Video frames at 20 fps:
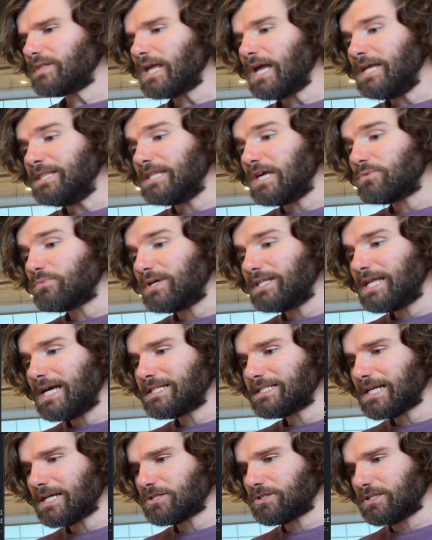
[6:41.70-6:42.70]
And then when
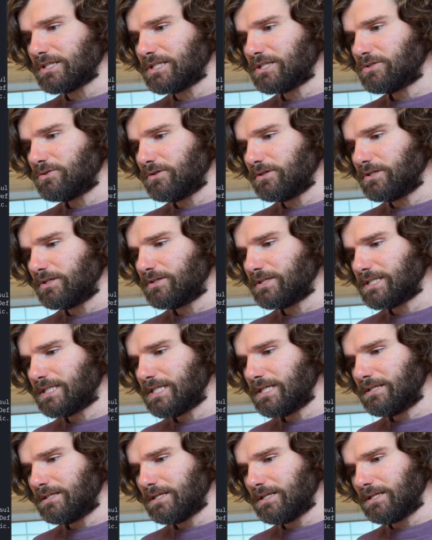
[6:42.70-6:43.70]
that's actually stored, you can
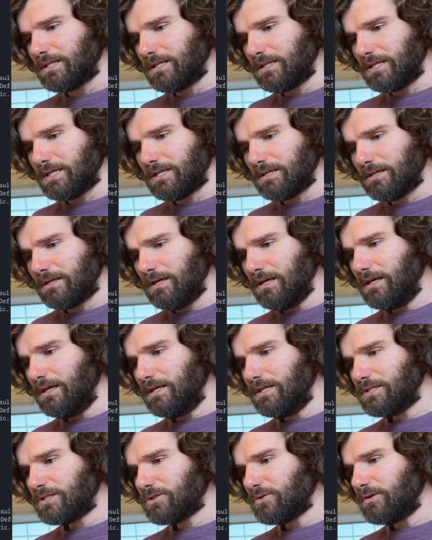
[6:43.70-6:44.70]
see that the
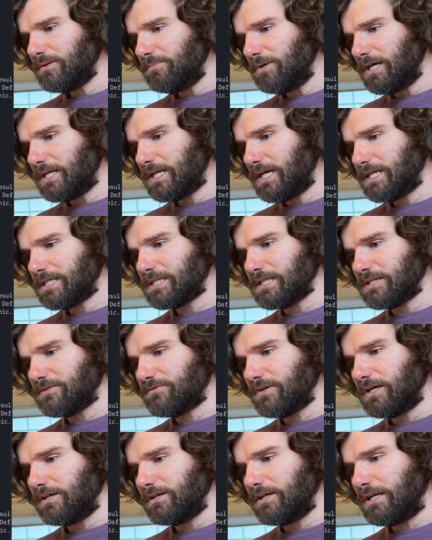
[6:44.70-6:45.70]
Soroban has this
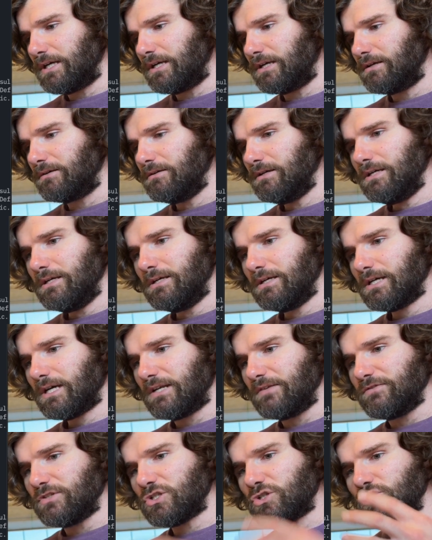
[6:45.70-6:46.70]
very
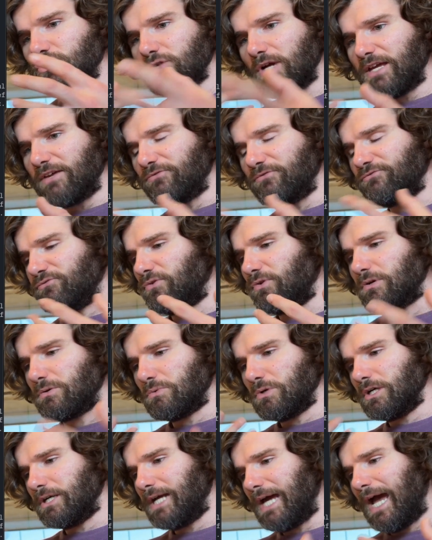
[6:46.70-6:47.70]
kind of
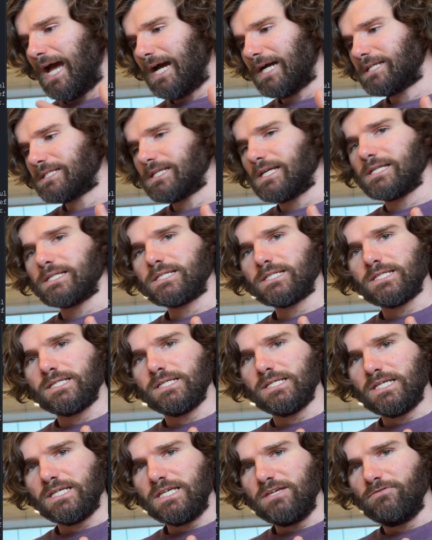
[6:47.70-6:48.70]
straightforward access to
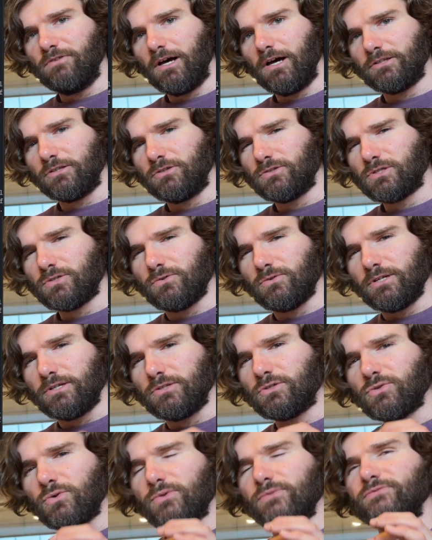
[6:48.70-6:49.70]
the key value store. You
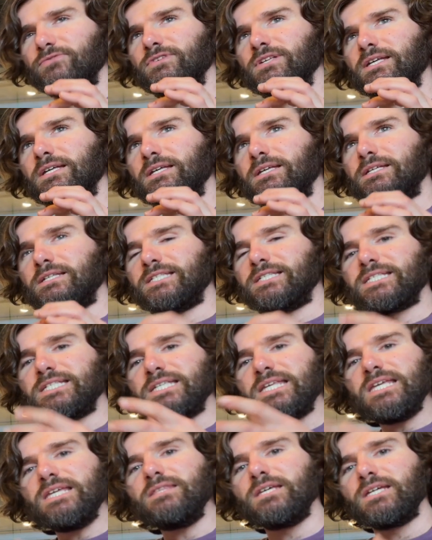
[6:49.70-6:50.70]
sort of
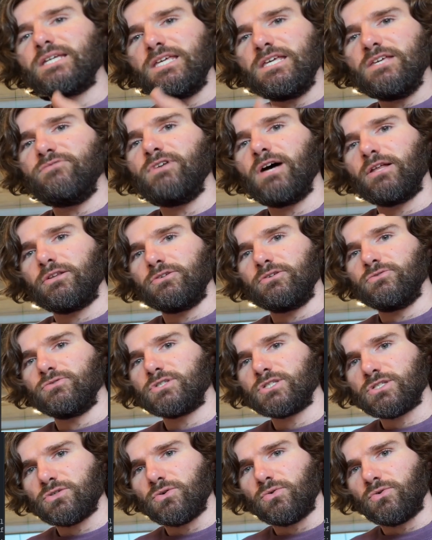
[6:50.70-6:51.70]
see the key value
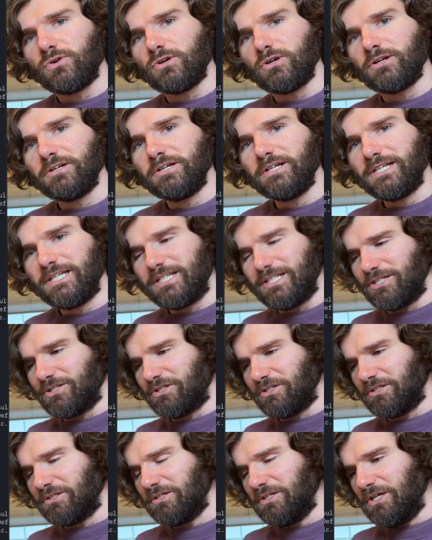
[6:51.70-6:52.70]
store
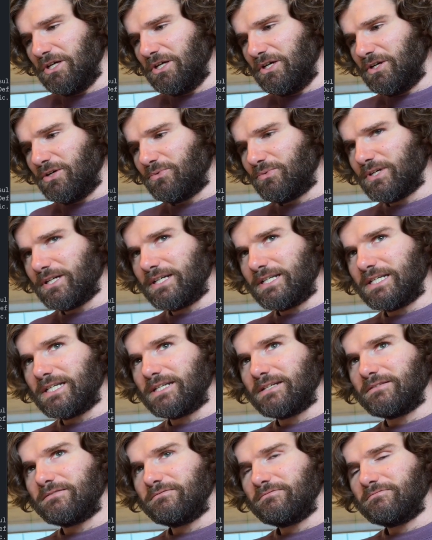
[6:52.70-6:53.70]
here, where
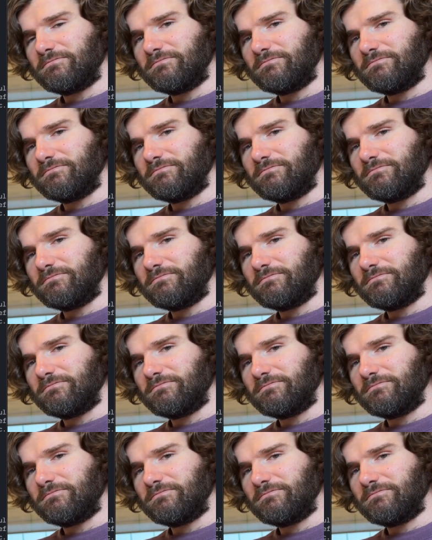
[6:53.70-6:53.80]
in